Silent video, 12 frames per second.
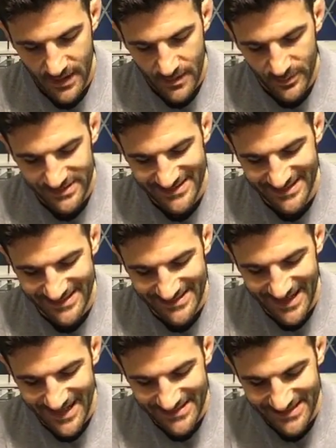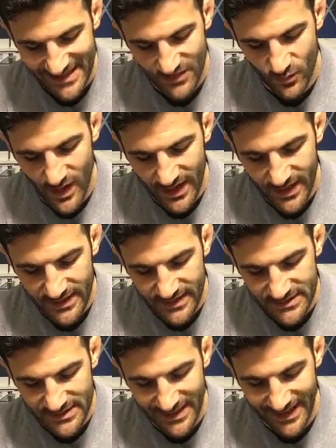But success and
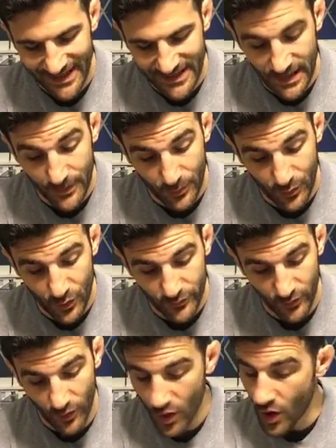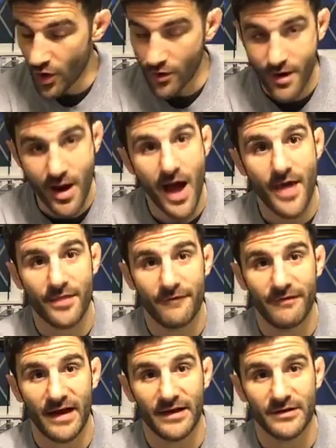recognition and approval are not the
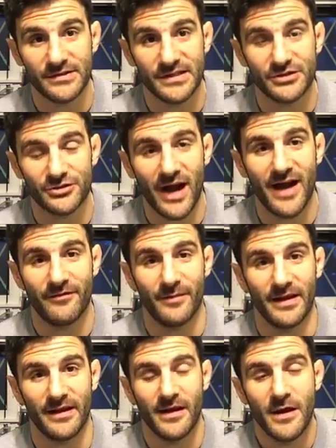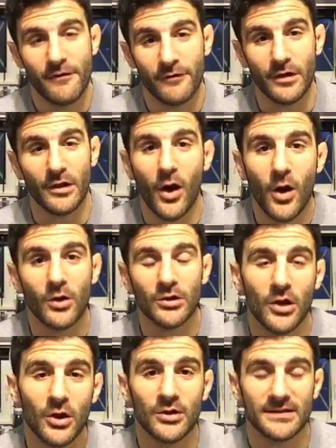values that drive me. For a long,
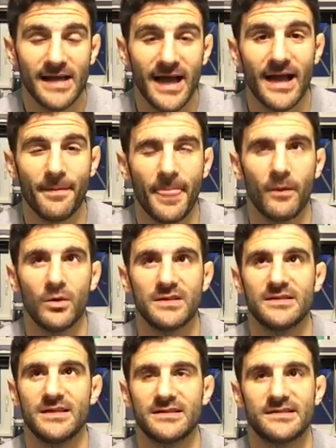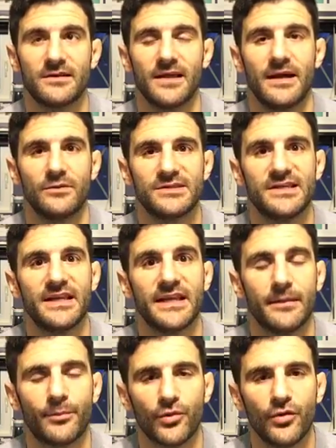long time, it wasn't necessarily I was seeking
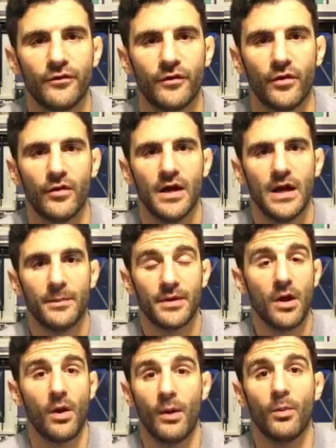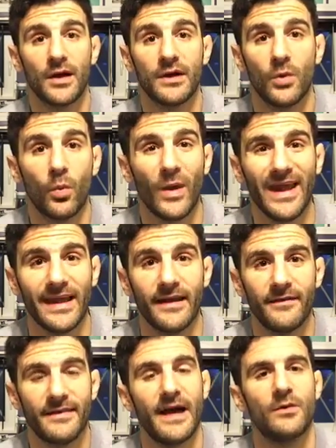approval, but no, I wanted to win.
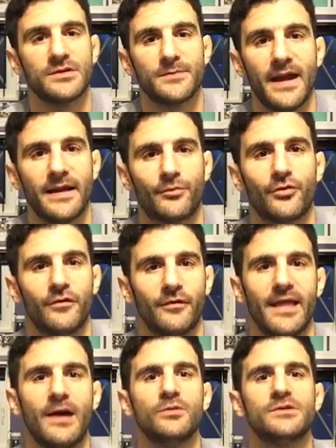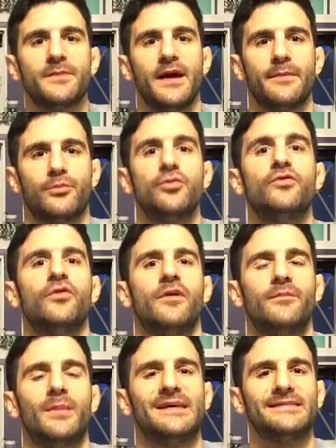That was my approval. That was my approval
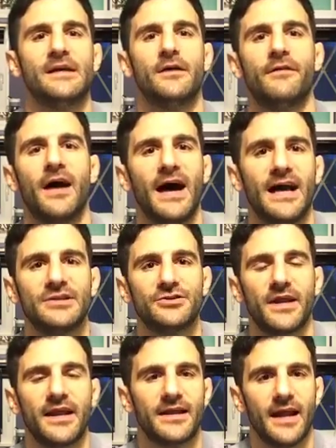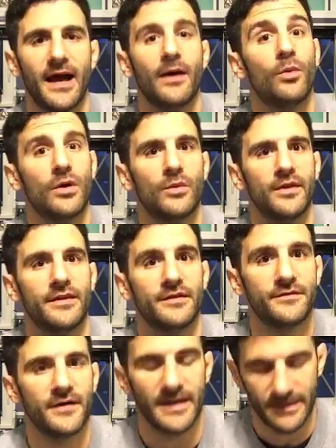of myself. I trained, I want to win this
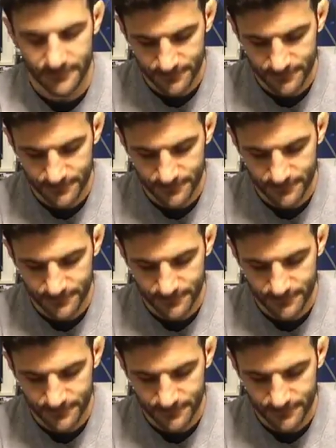fight.